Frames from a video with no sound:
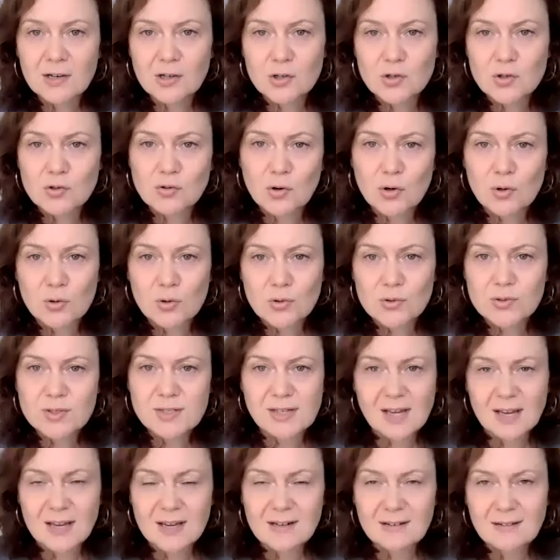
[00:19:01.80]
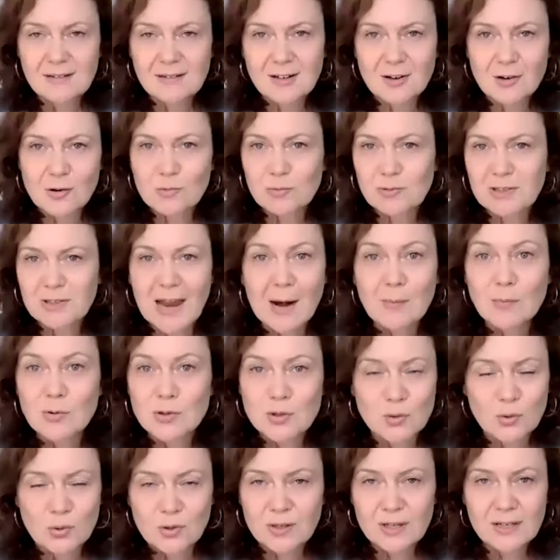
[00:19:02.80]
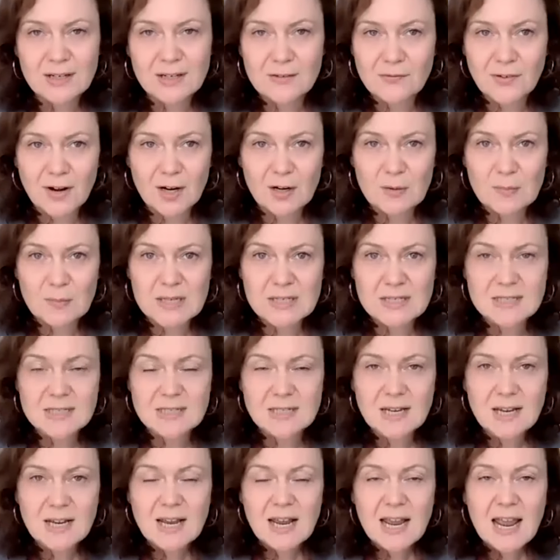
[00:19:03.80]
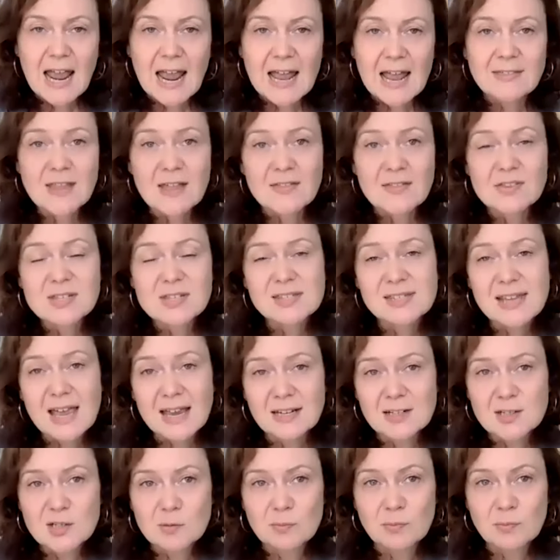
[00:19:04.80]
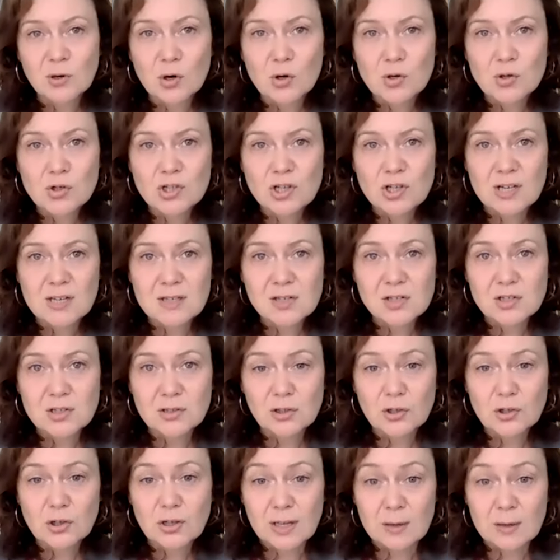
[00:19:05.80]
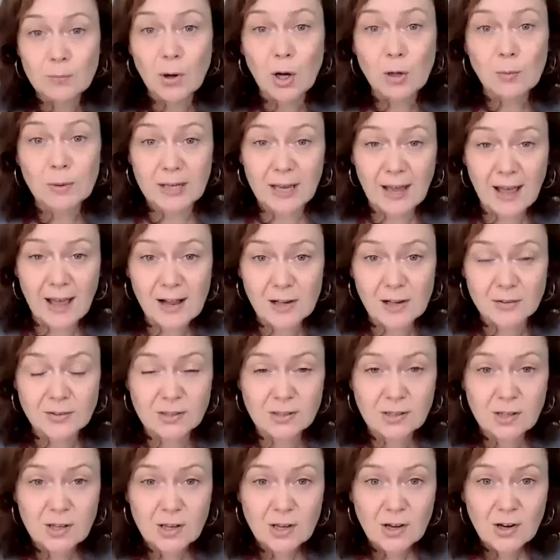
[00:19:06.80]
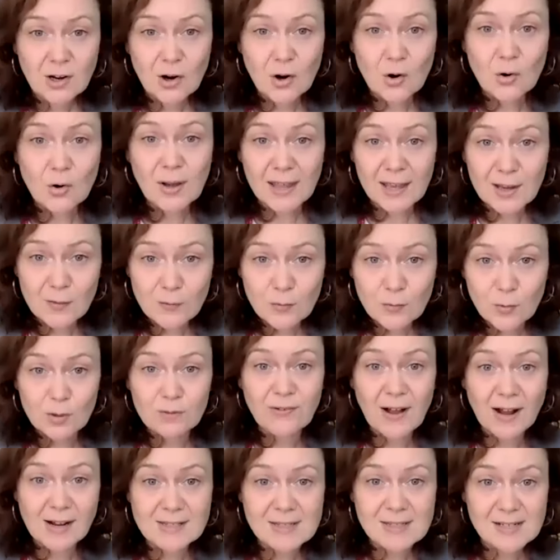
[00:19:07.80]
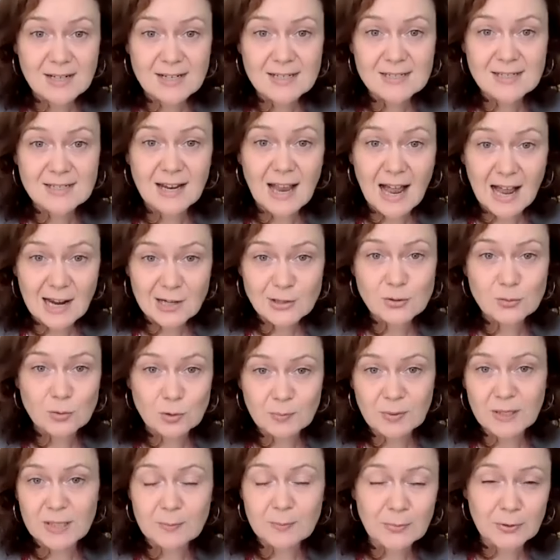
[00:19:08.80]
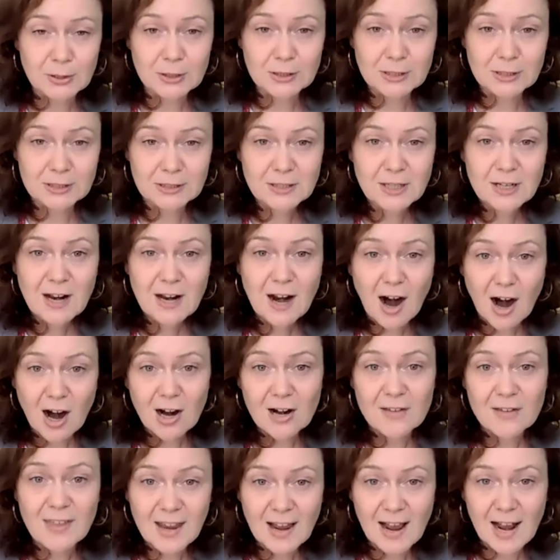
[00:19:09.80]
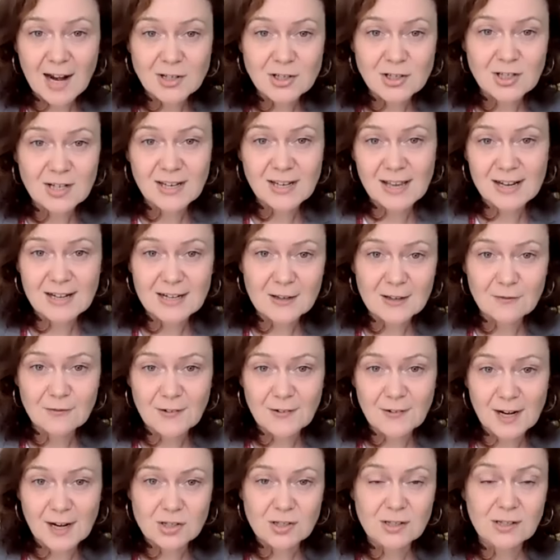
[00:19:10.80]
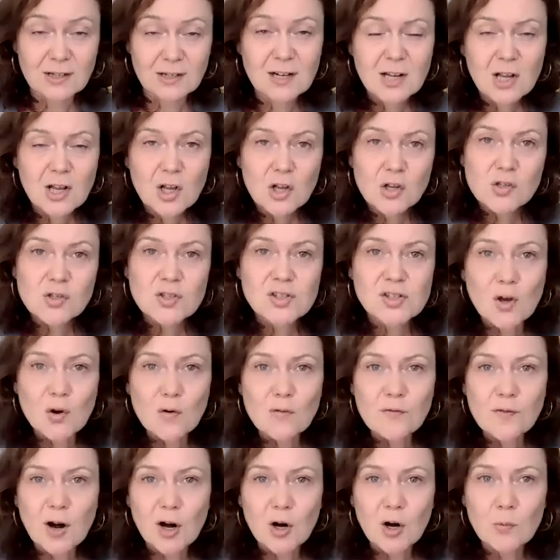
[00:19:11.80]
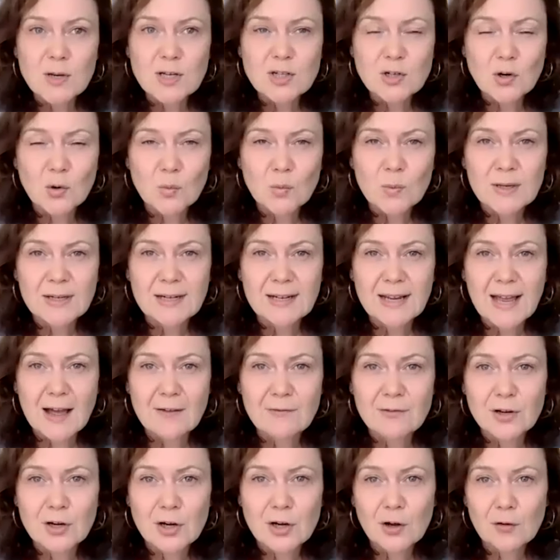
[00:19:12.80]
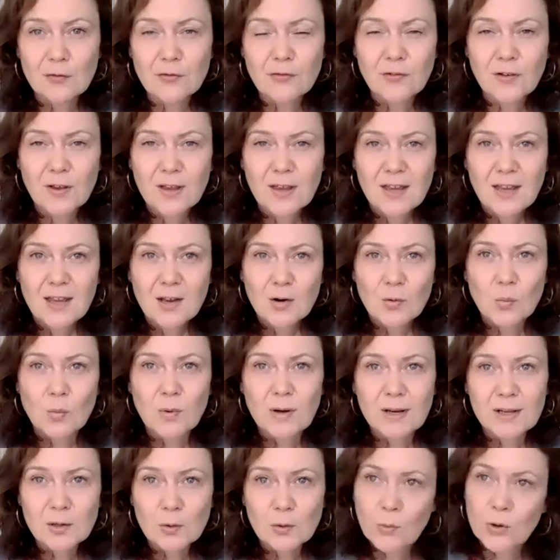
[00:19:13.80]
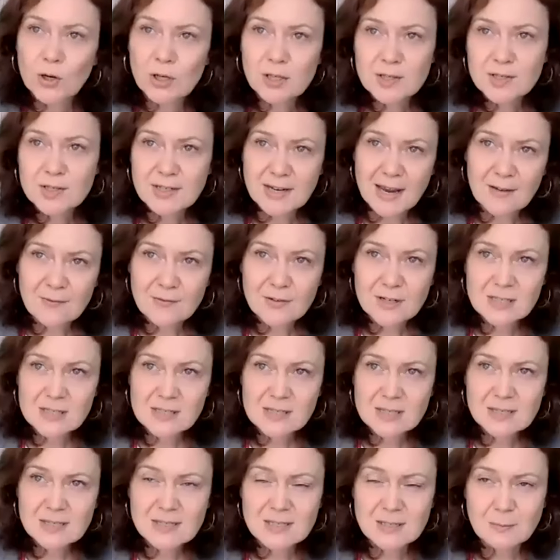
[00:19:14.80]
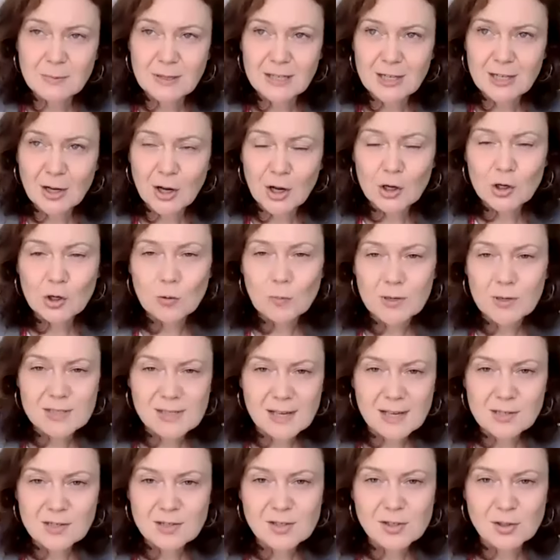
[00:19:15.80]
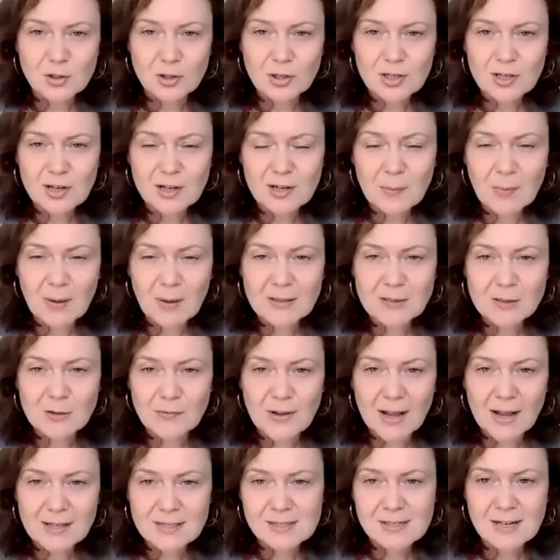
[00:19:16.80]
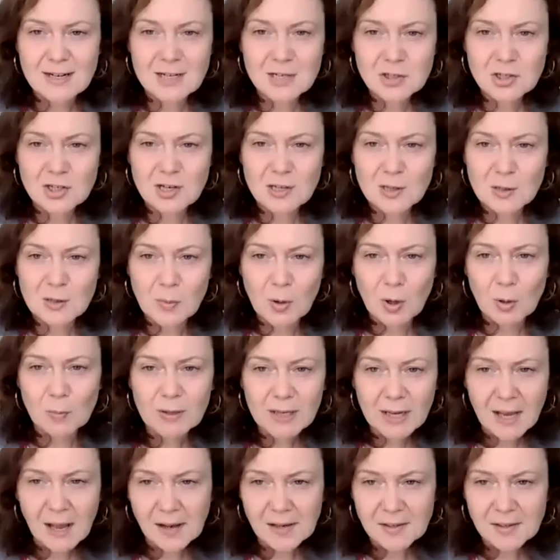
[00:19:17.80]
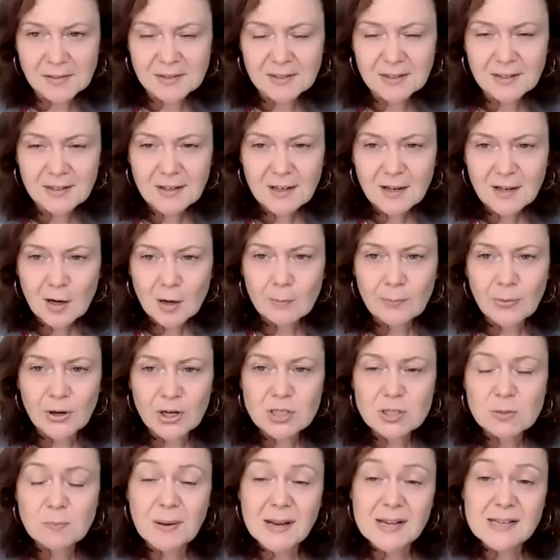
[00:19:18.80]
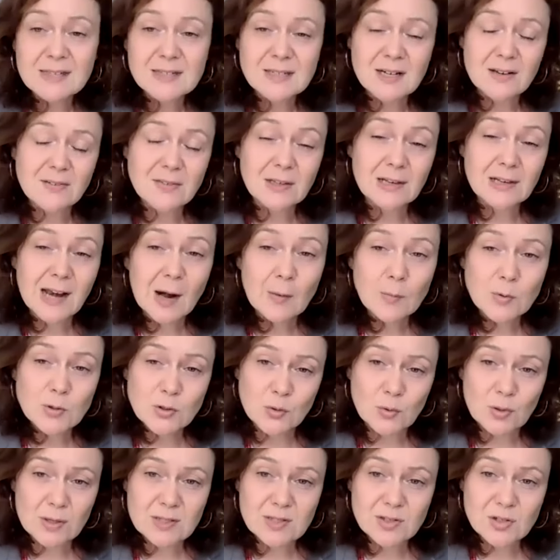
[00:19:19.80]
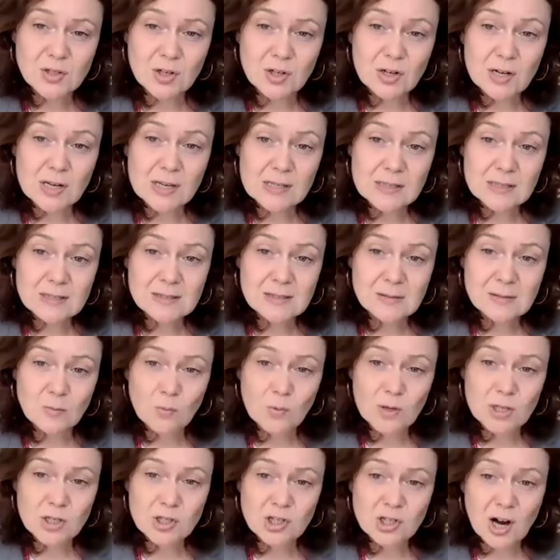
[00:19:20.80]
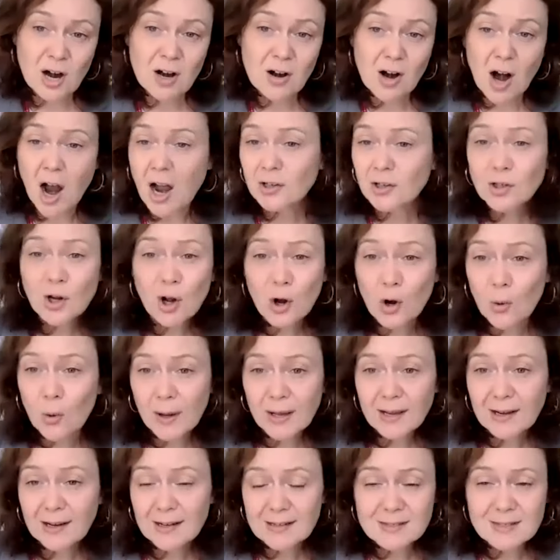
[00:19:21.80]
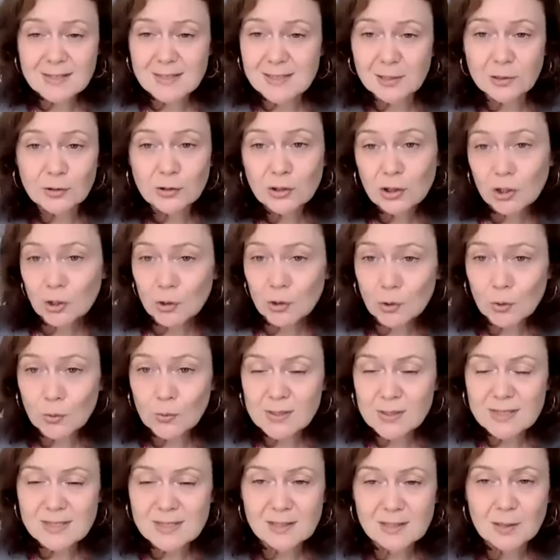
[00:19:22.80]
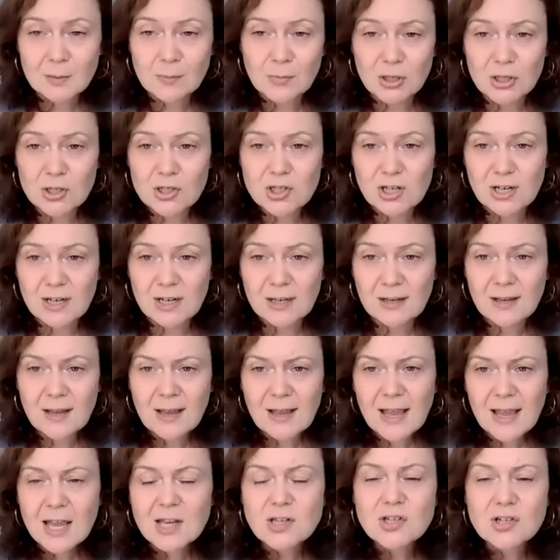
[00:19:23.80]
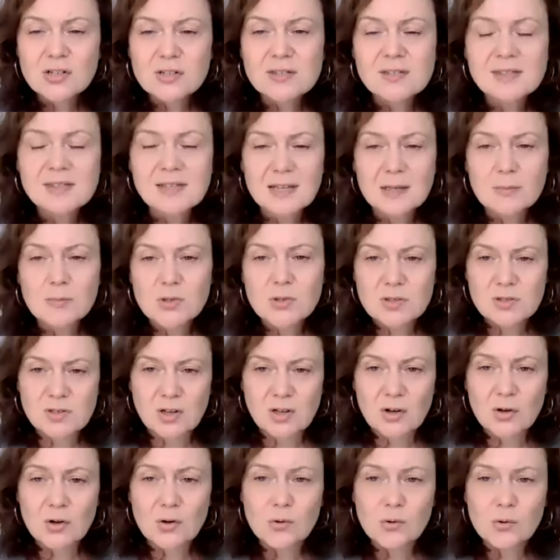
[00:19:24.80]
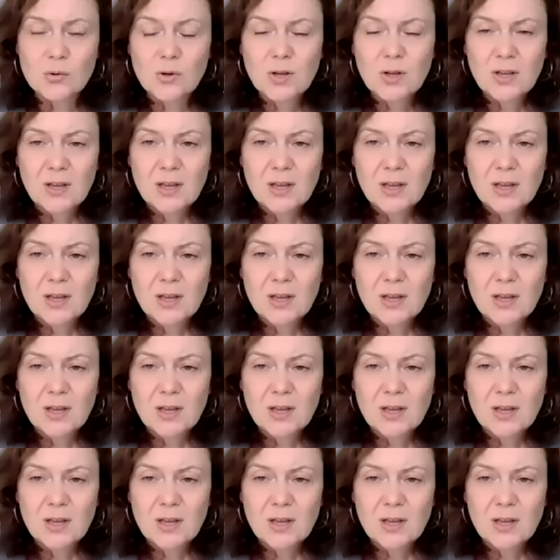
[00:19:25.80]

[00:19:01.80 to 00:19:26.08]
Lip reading: controlled science, you know, laboratory environment. And then the second approach is to look in public health. Okay, if we're vaccinating actual people, are they actually getting infection? So far, we don't really have enough real world evidence to be 100% certain about the vaccination in the public health, but based on the laboratory studies, which are ongoing and still new and still emerging, it does seem as though